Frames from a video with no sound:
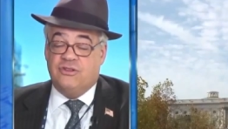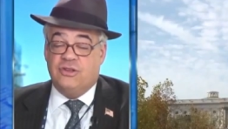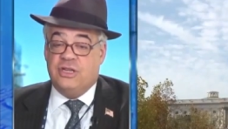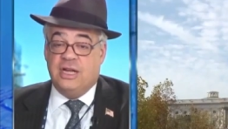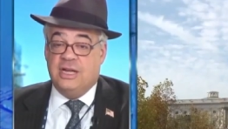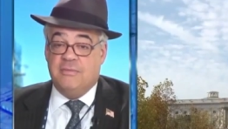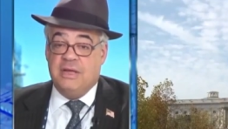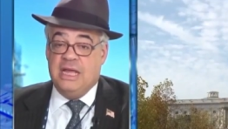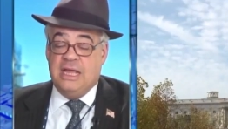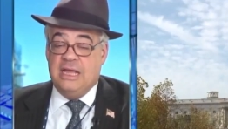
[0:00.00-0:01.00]
are telling
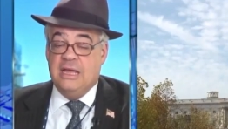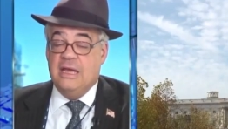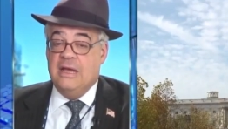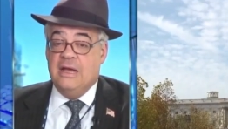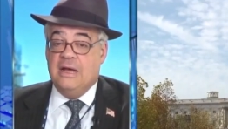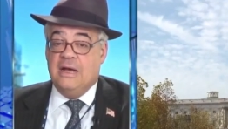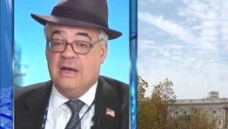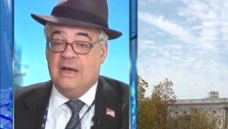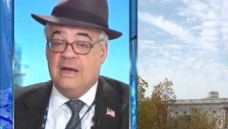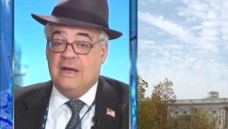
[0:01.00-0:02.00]
me
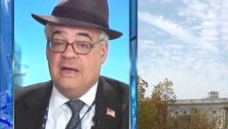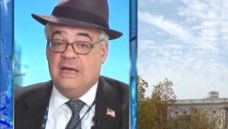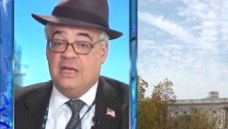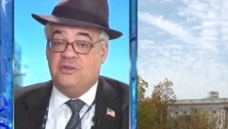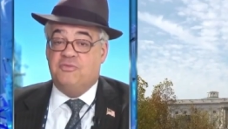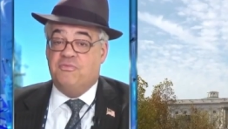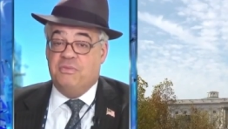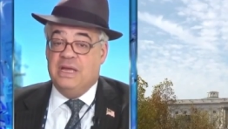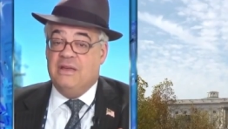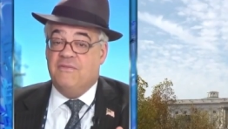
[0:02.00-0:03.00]
uh, it's being